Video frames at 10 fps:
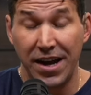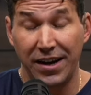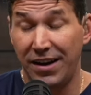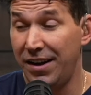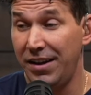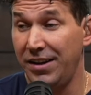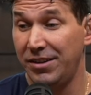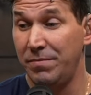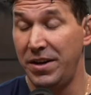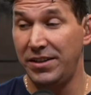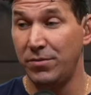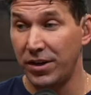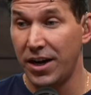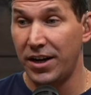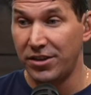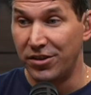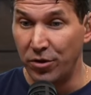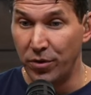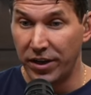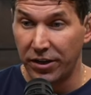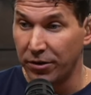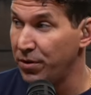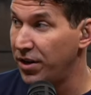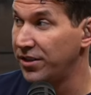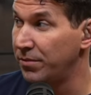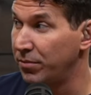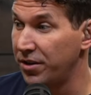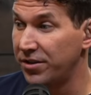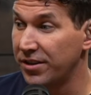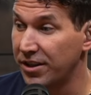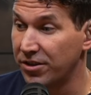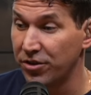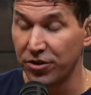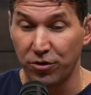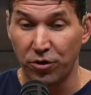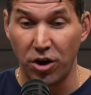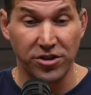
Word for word: and I, uh, it's amazing what God is doing in our Protestant brothers and sisters yeah. across